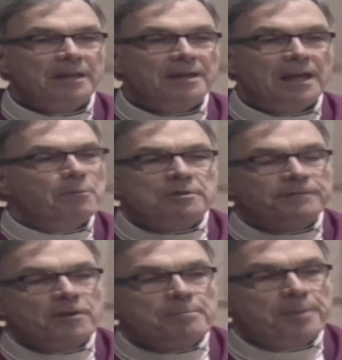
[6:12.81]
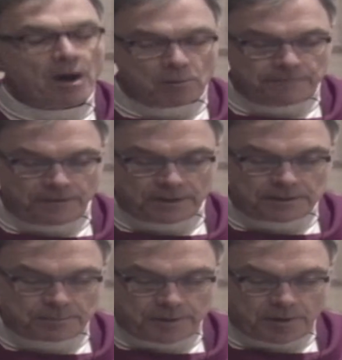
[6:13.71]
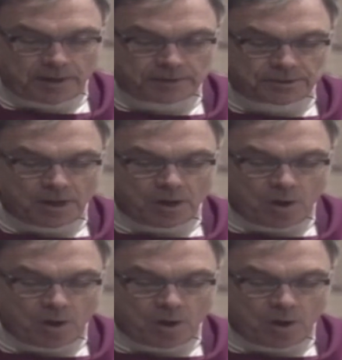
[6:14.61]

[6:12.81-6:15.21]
It was a very powerful experience.